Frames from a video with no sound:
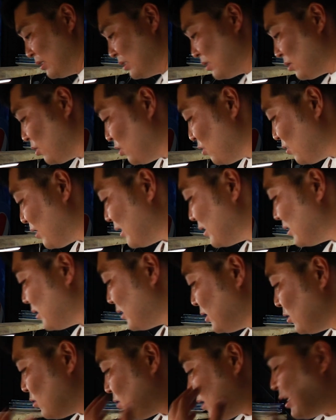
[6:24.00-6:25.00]
So you can
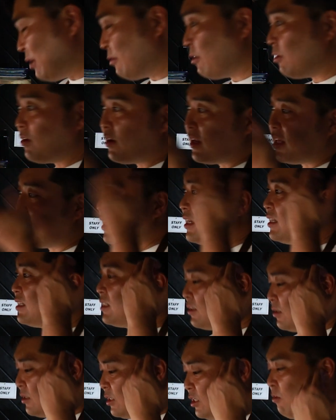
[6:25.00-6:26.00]
if you're gonna
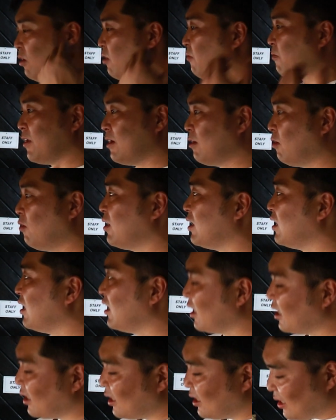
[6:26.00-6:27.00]
eat, you won't feel oily.
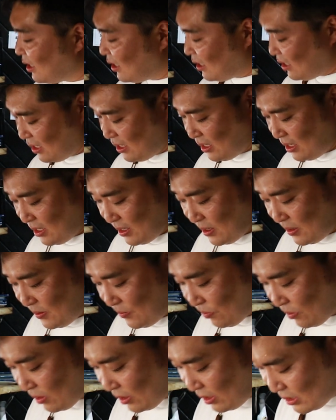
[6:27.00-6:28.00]

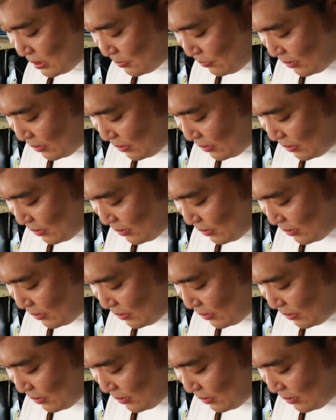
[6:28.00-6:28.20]
It's